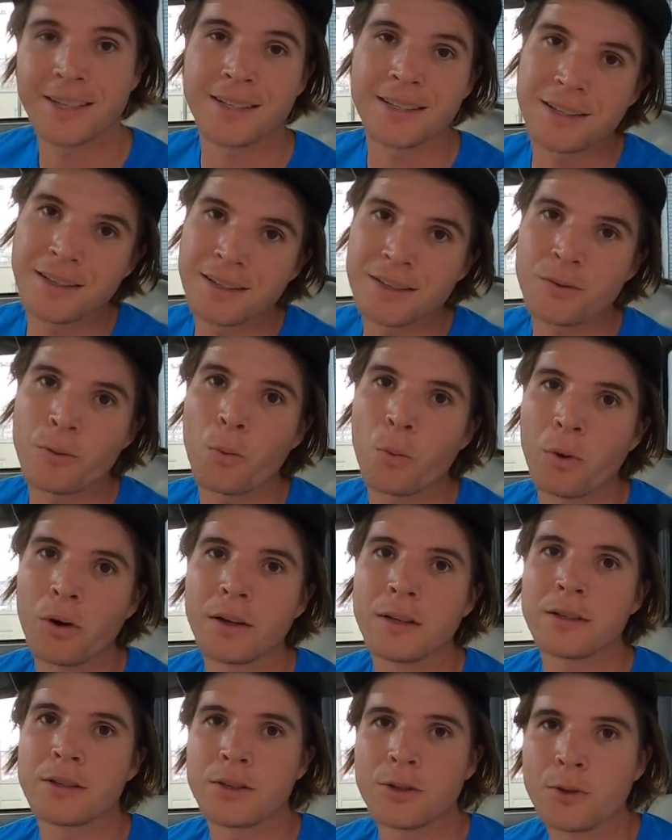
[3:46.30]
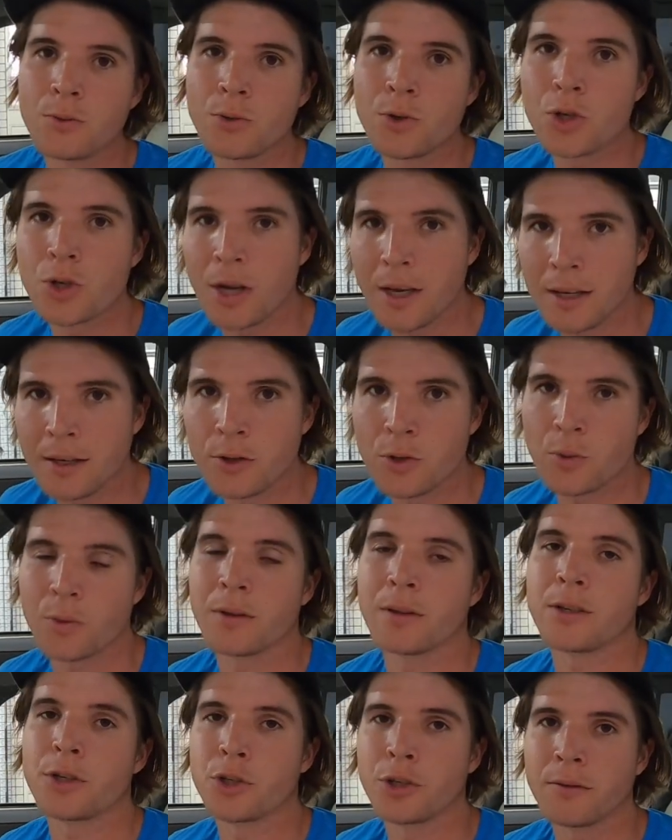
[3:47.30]
I didn't want to change
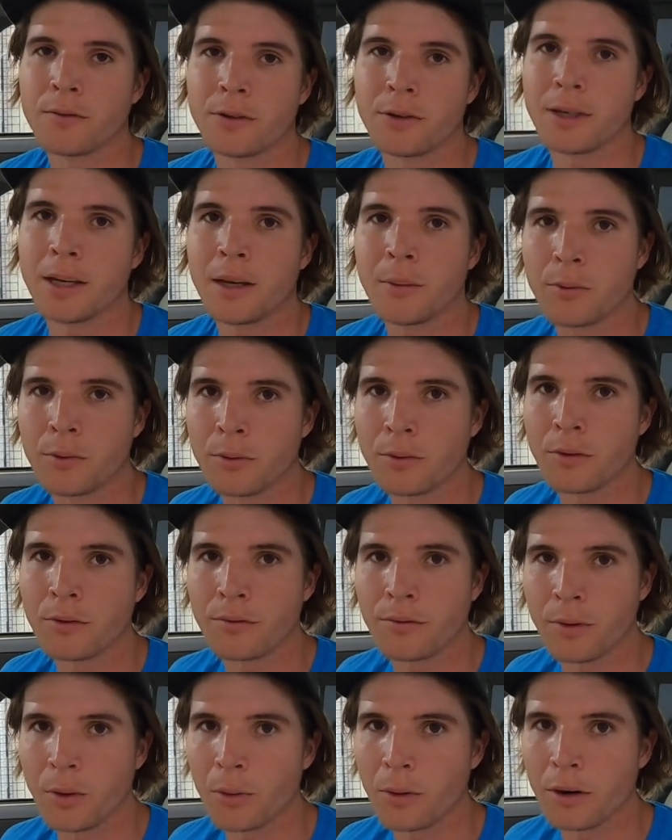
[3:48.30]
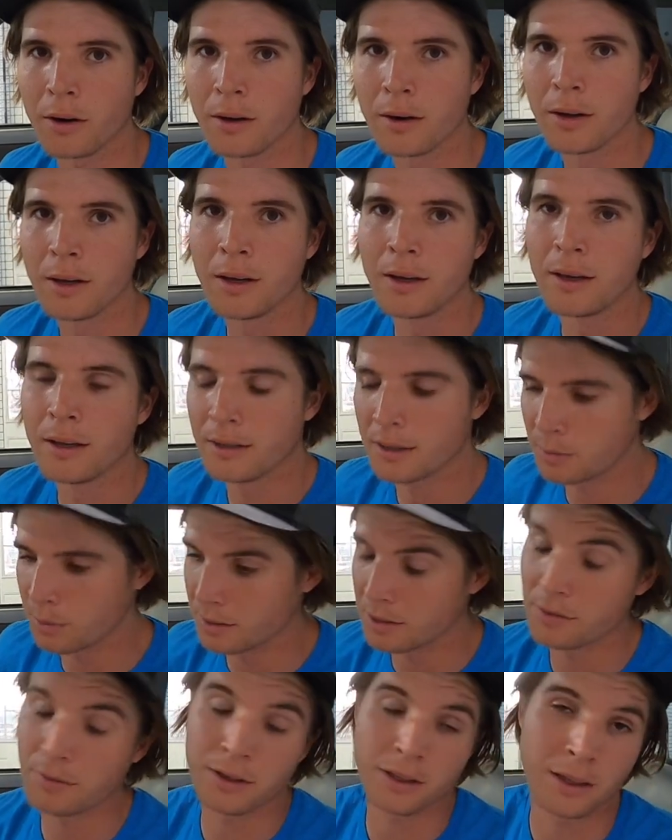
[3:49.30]
where the shifter came through the floor,
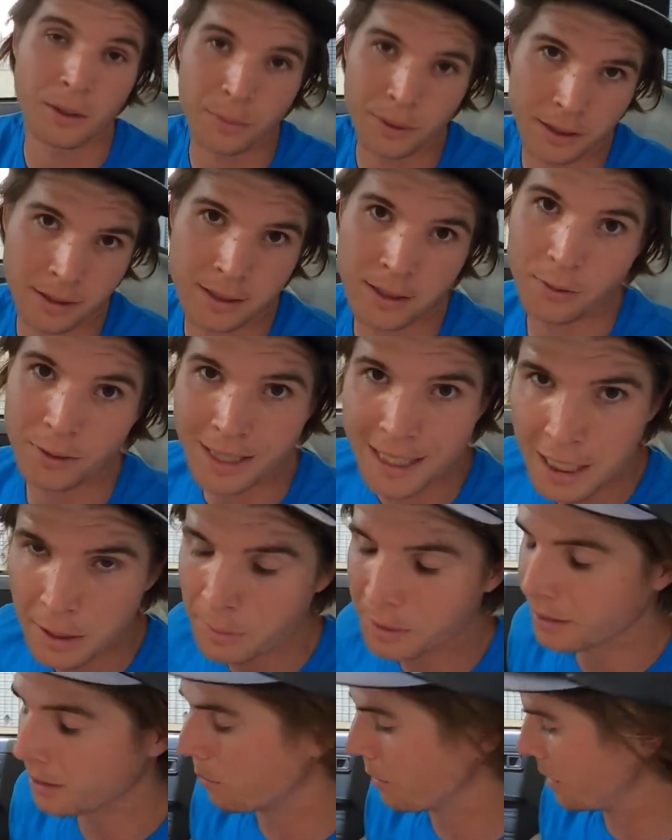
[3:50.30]
specifically because I was keeping